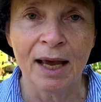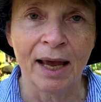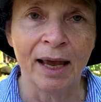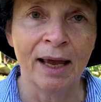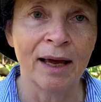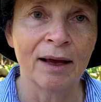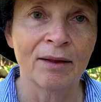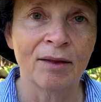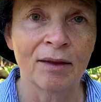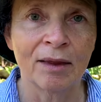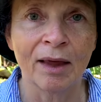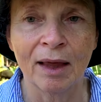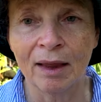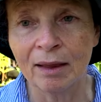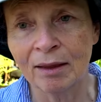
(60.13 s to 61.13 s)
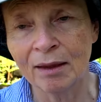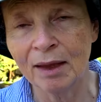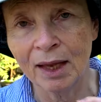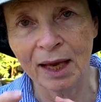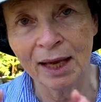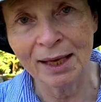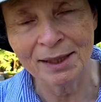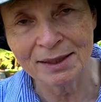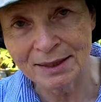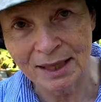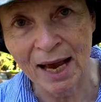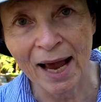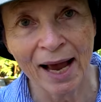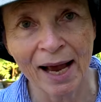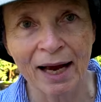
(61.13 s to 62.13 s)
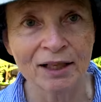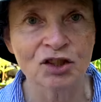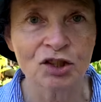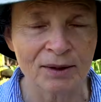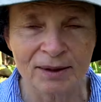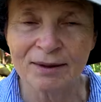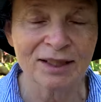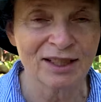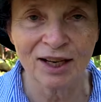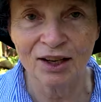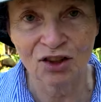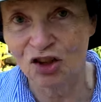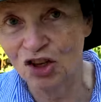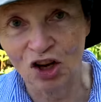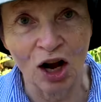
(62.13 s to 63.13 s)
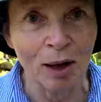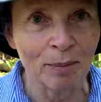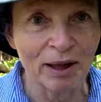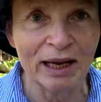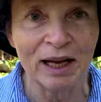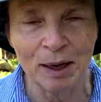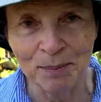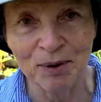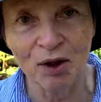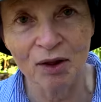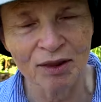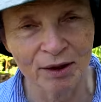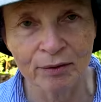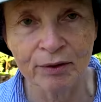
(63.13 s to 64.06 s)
and then the eggs hatch and start gobbling up all the